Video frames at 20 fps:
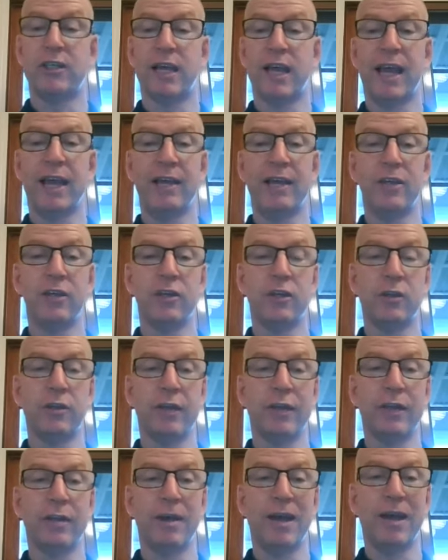and
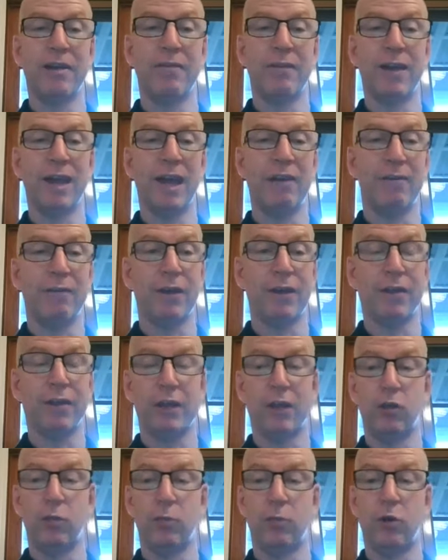the amount of effort
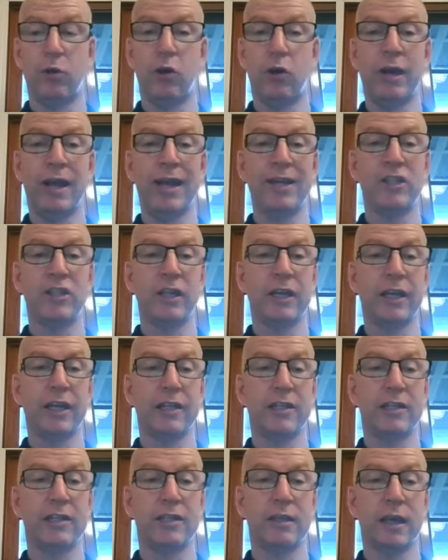that you burn actually
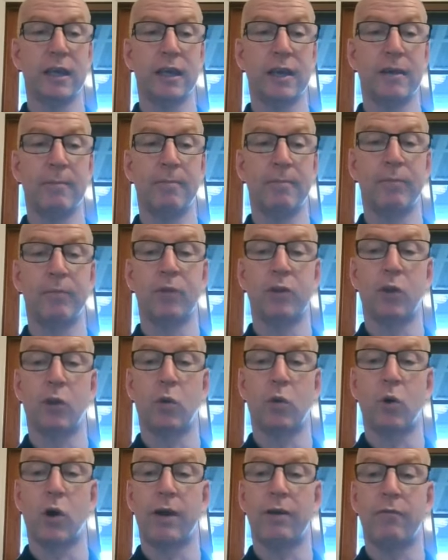gets
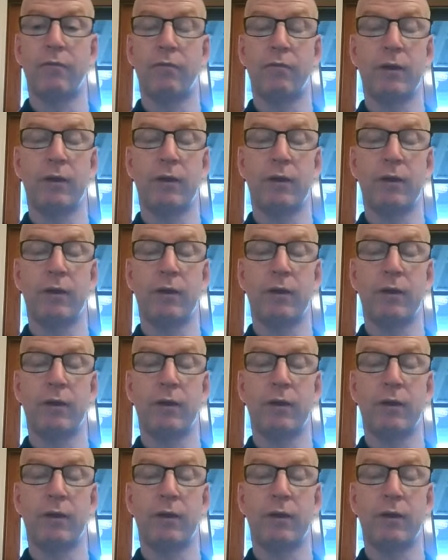quite